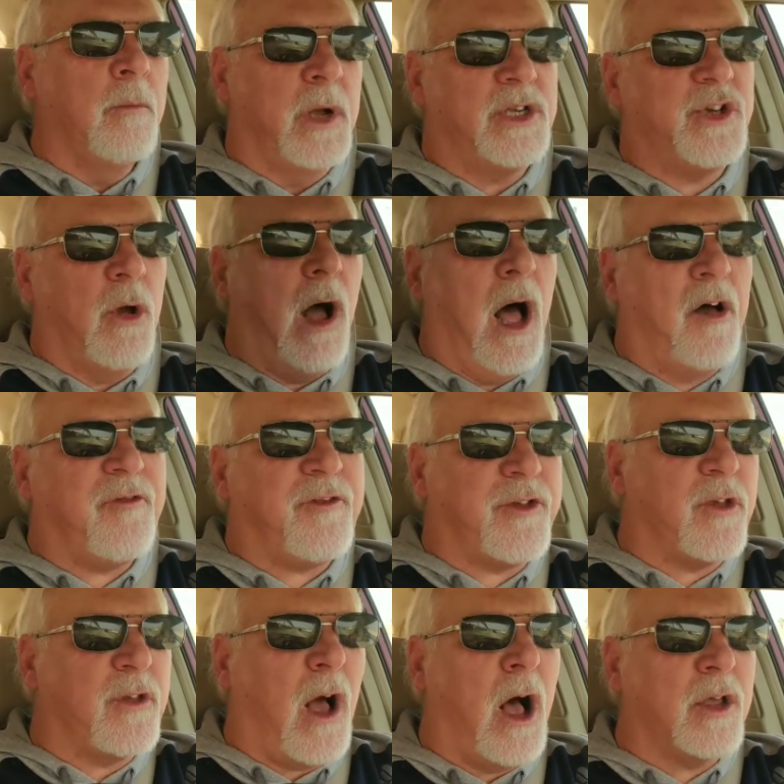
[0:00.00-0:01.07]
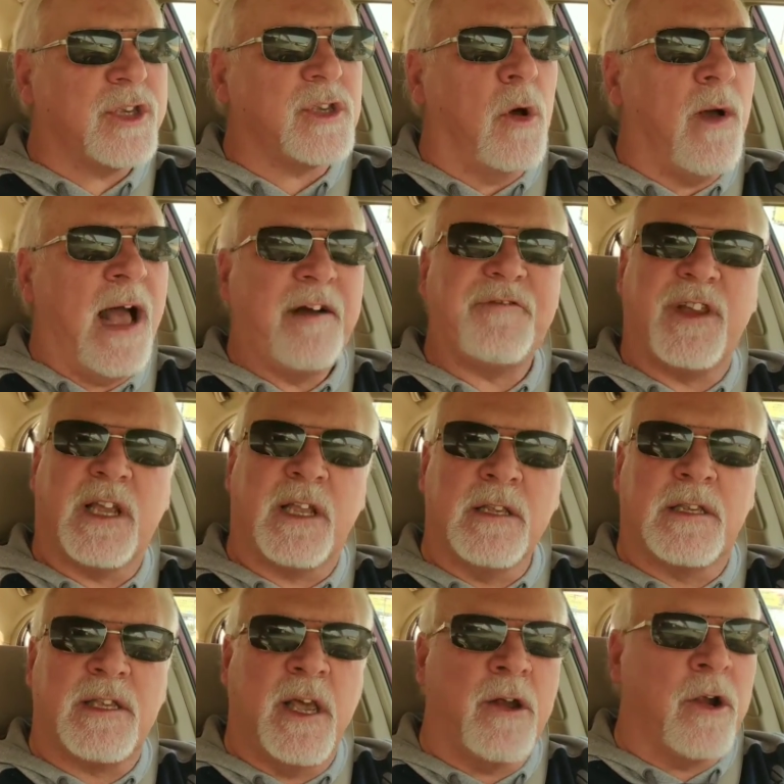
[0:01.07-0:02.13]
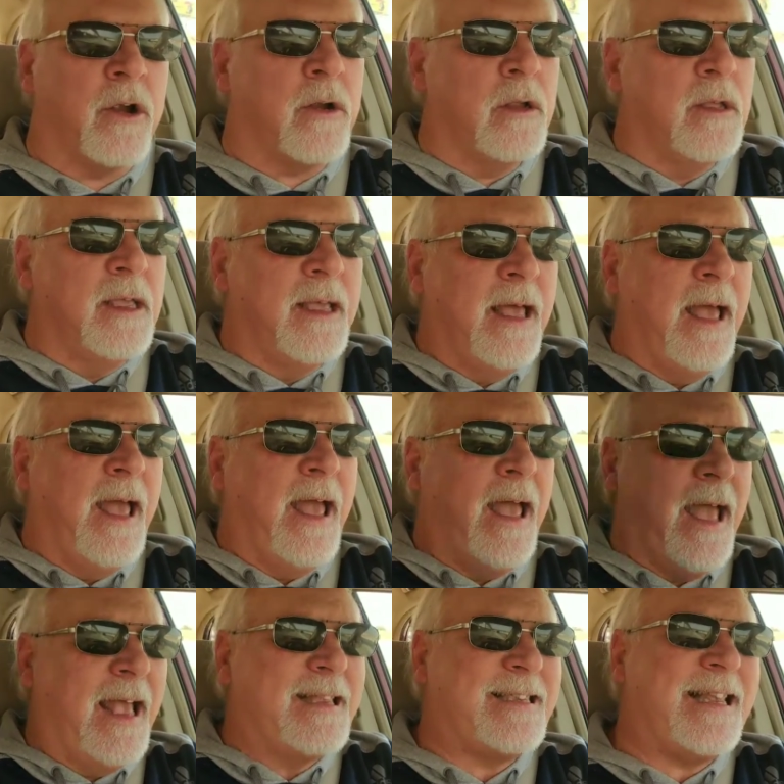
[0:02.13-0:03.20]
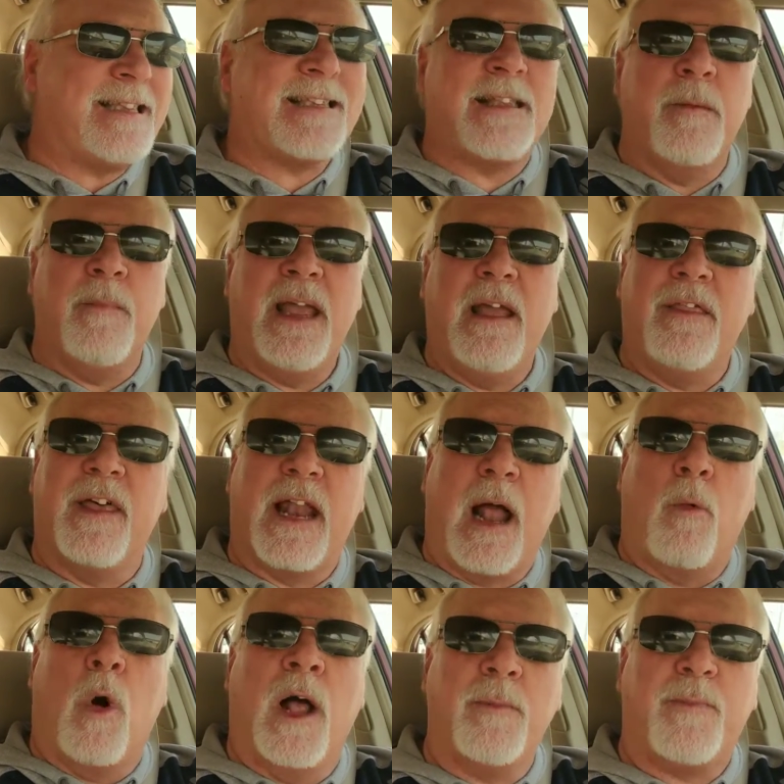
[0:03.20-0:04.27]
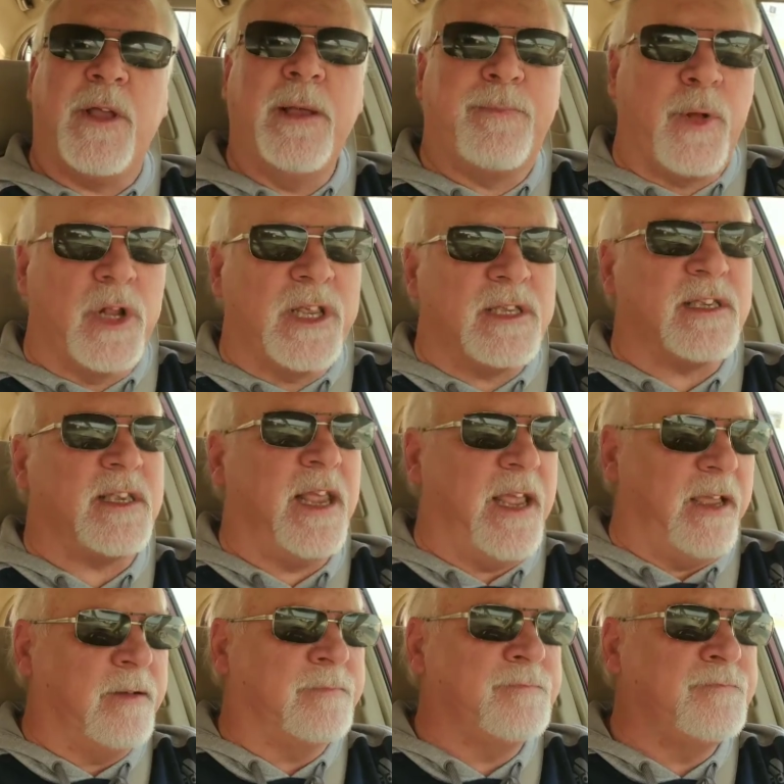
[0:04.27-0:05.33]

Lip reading: But you also have to consider, is this the me that I want people to see?